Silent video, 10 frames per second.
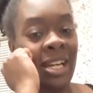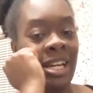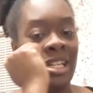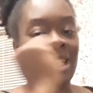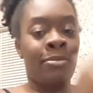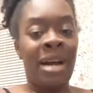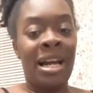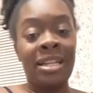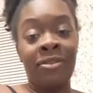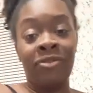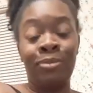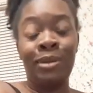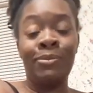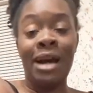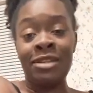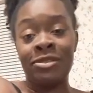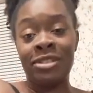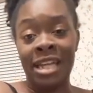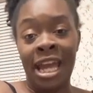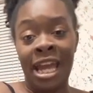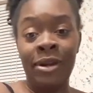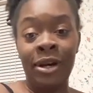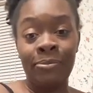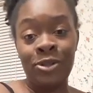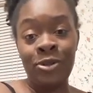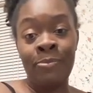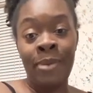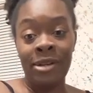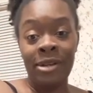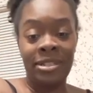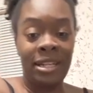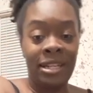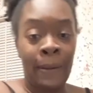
some of my DMV people. I supposed to came up to Boston.